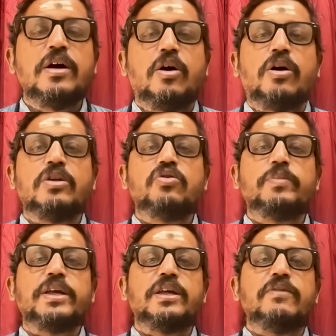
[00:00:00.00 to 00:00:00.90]
Or you
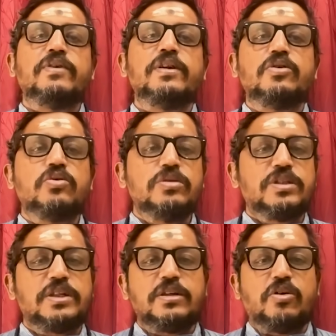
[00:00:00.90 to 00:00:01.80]
may even use
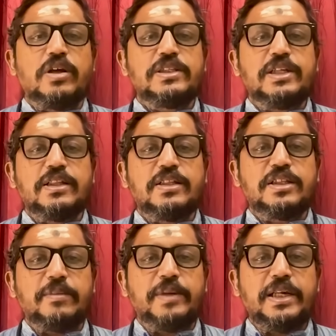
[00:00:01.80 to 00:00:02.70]
certain oils like the
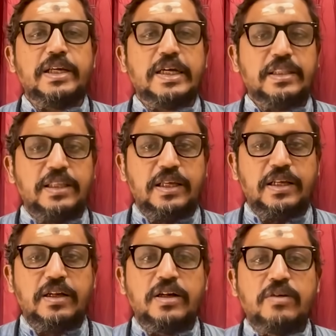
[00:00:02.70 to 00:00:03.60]
chameli ka tel,